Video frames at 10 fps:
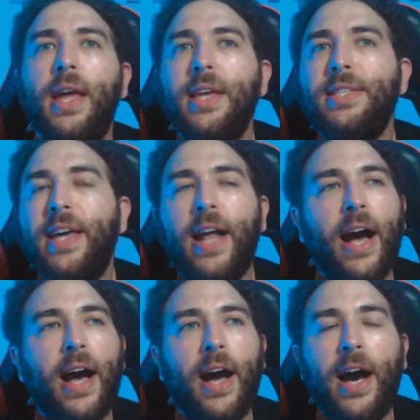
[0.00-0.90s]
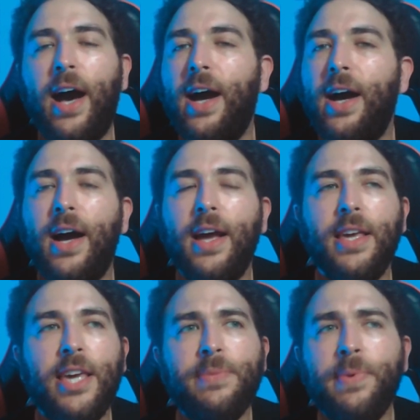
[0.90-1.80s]
is that
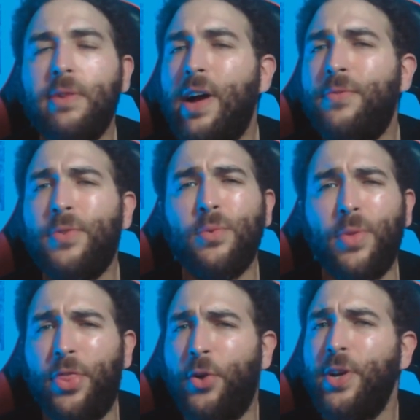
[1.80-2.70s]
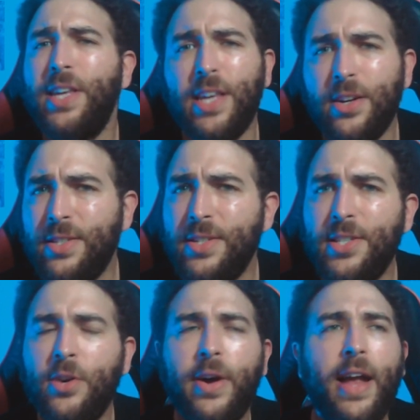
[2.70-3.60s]
he's been around for 30 years or
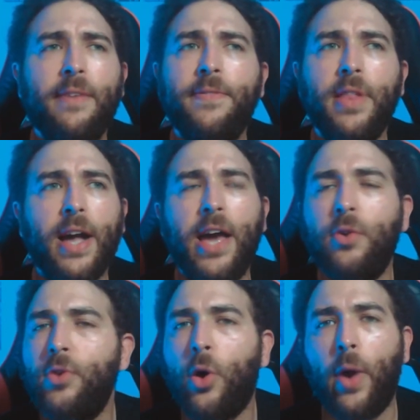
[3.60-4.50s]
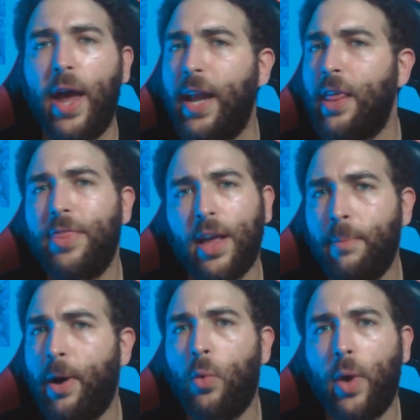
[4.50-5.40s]
so, and I feel like I don't know anything
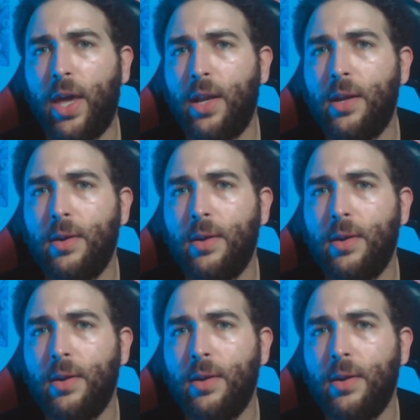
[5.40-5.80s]
about Wayne.